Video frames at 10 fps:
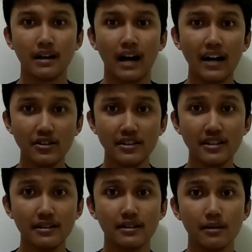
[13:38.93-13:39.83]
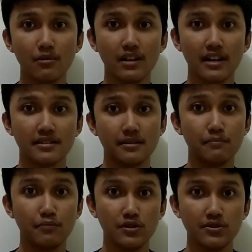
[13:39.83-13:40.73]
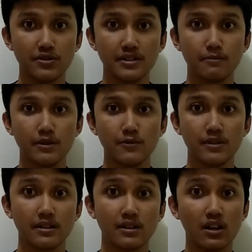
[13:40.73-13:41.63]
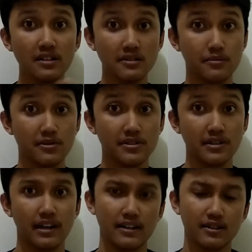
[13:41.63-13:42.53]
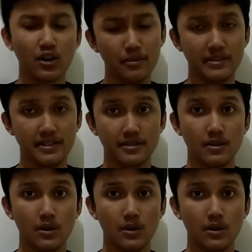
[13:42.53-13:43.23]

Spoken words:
IoT demolish the boundaries between customers and companies